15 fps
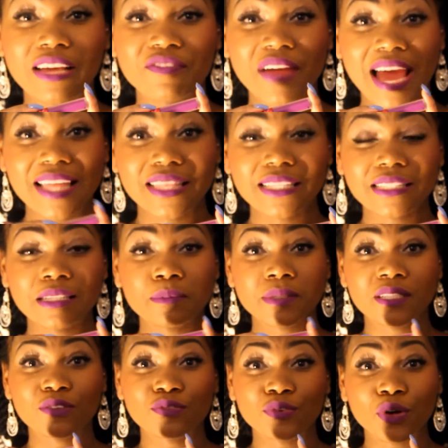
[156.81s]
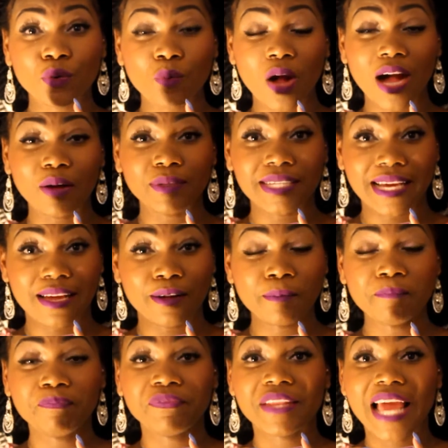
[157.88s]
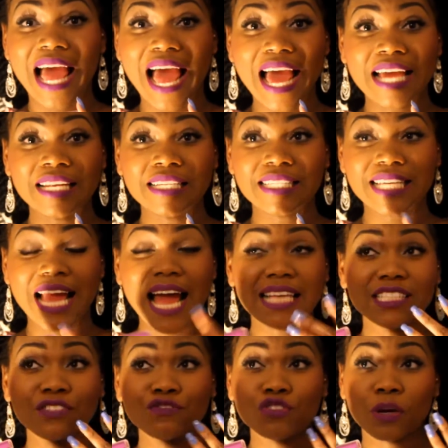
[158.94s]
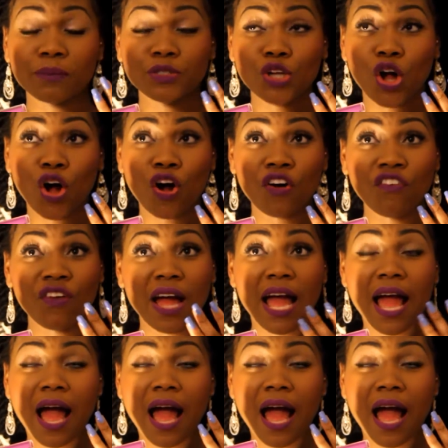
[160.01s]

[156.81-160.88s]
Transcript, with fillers: I've had this lipstick for a while now, and it hasn't rubbed off.